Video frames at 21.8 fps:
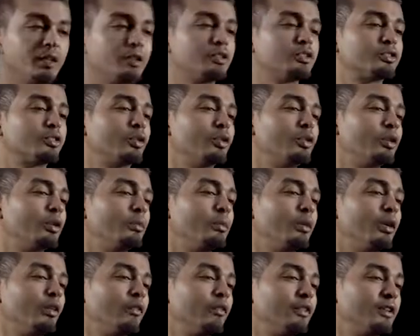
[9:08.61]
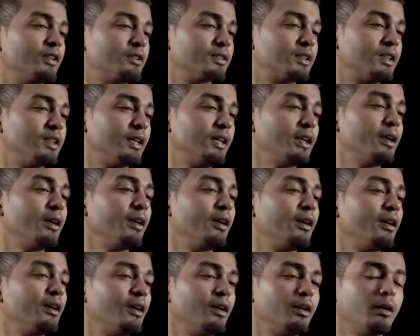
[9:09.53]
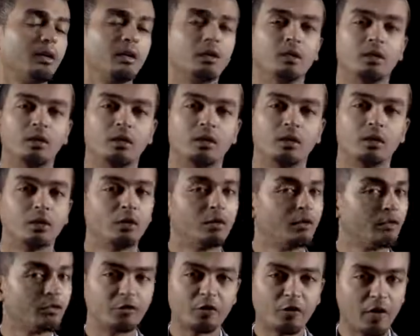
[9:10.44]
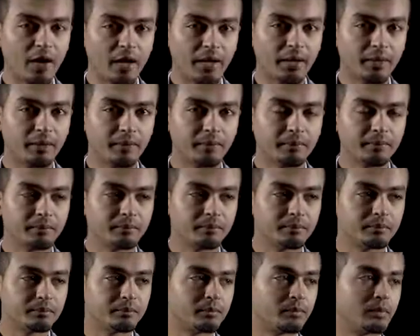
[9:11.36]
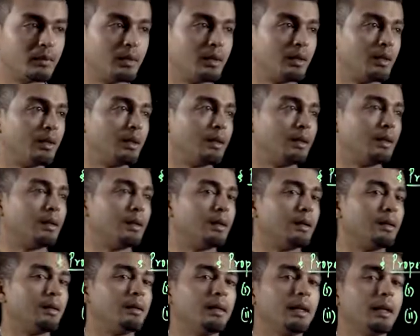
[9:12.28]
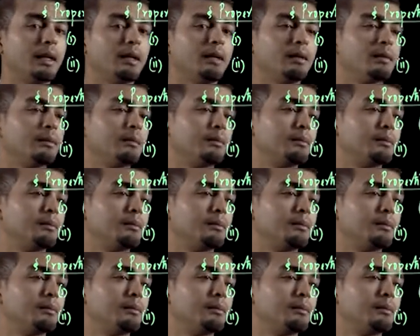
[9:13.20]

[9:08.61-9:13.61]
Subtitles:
So, it will be obviously phi. Then